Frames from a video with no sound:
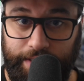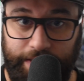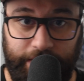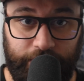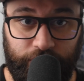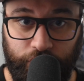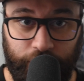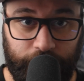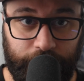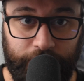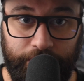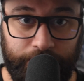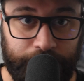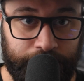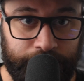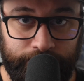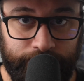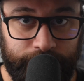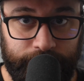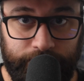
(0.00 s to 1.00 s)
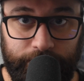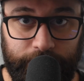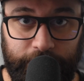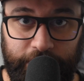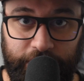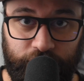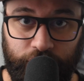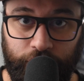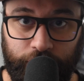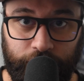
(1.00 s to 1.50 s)
He took the
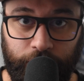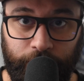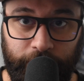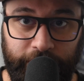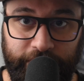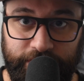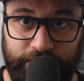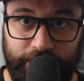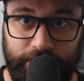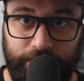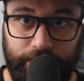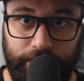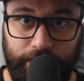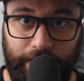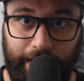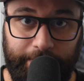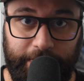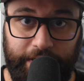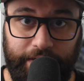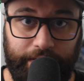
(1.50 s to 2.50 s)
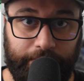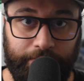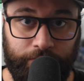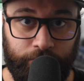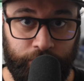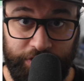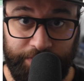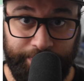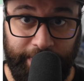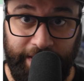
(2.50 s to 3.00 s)
he took the risk. I mean,
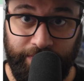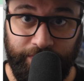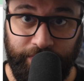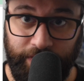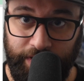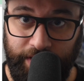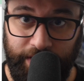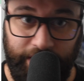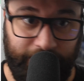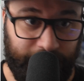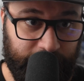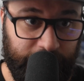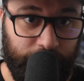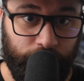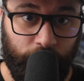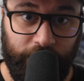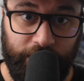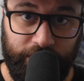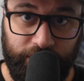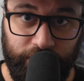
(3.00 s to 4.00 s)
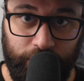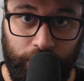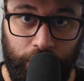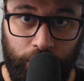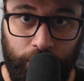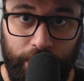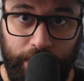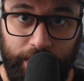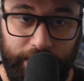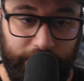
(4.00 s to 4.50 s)
respectfully, if he wanted to
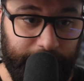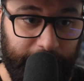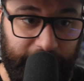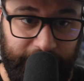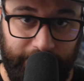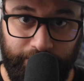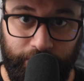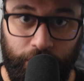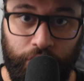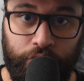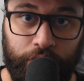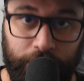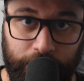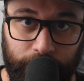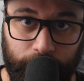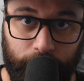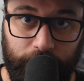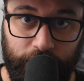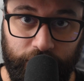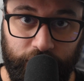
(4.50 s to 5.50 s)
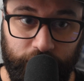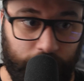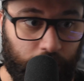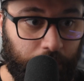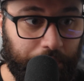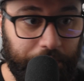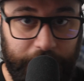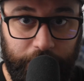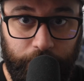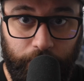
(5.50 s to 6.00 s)
go, he made it vocal. He wanted to
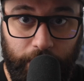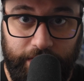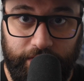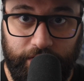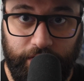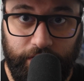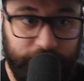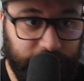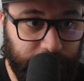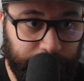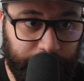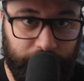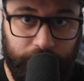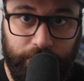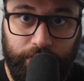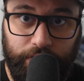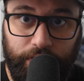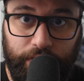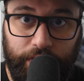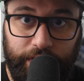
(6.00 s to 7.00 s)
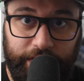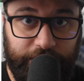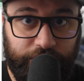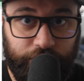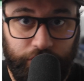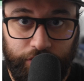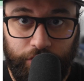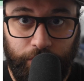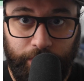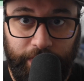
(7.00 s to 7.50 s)
go. He went. Simple.
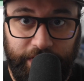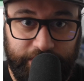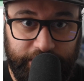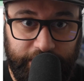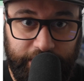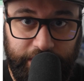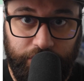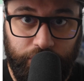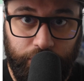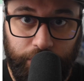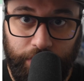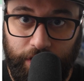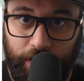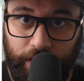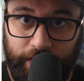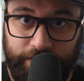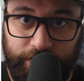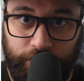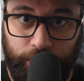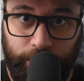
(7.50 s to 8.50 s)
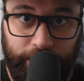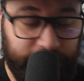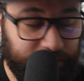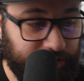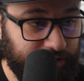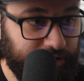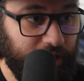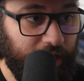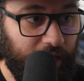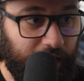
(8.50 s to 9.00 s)
He took the risk. He knew the
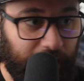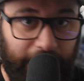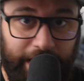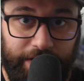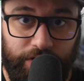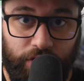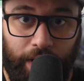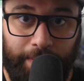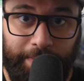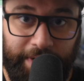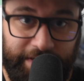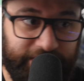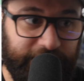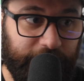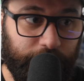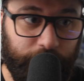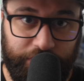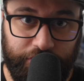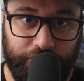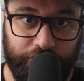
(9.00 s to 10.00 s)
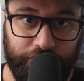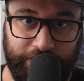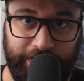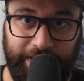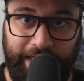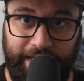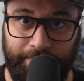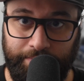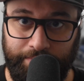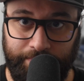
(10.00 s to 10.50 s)
consequences. I know I'm not saying we should
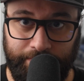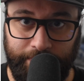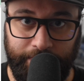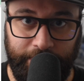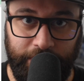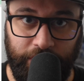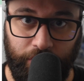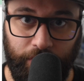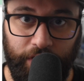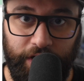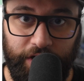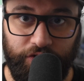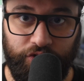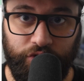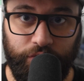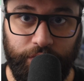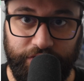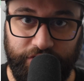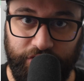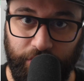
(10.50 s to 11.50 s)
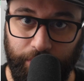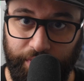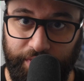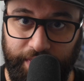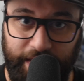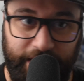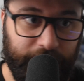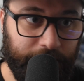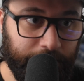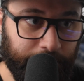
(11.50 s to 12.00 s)
just let him, you know, do his
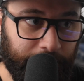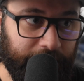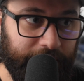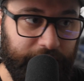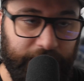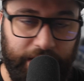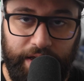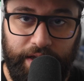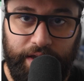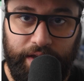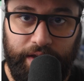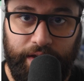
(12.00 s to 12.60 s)
own thing, but